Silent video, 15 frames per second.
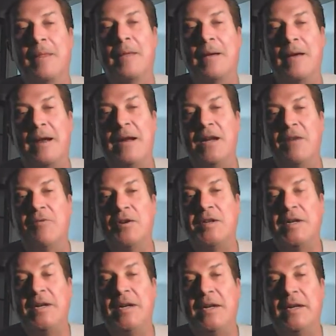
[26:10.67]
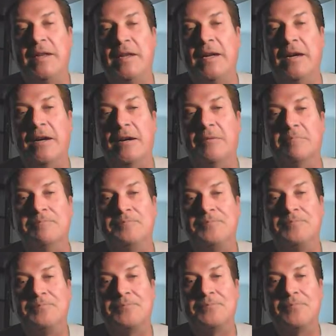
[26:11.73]
And I never did get
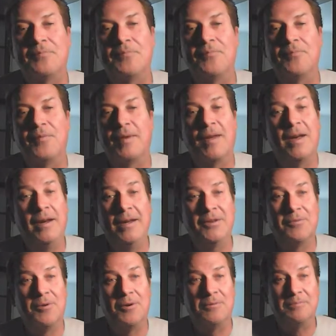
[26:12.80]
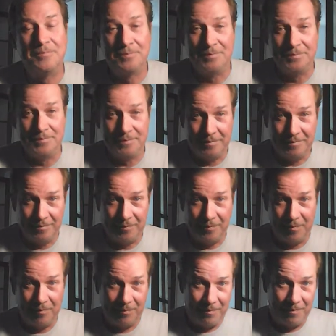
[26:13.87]
I didn't get the role.
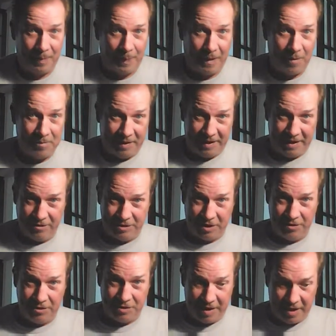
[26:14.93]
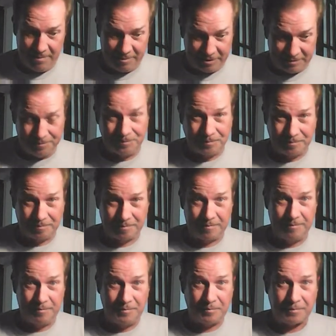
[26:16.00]
But then there's other times
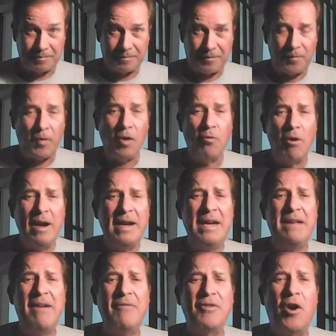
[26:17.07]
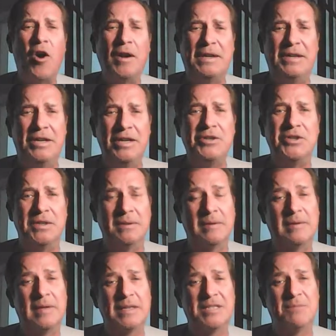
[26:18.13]
where I didn't even have to audition.
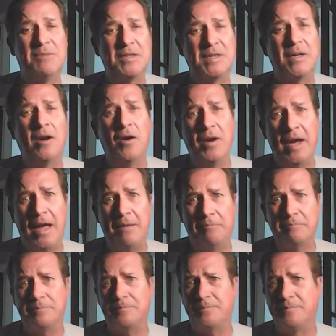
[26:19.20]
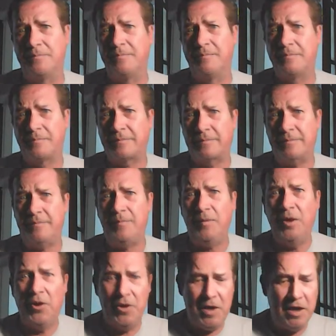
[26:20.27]
Like someone said, "Oh yeah,
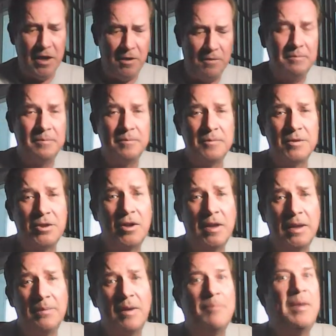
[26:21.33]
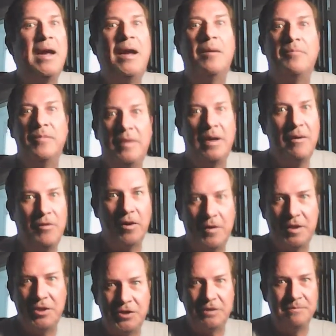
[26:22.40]
here you go, Charlie." Bam, not have to
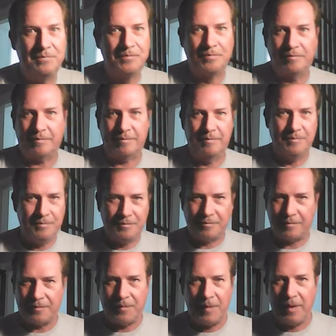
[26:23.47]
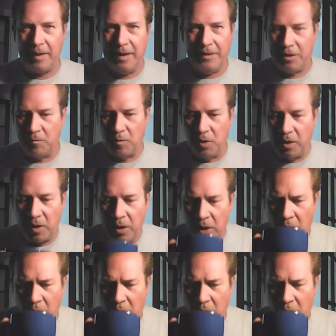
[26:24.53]
audition, get the work.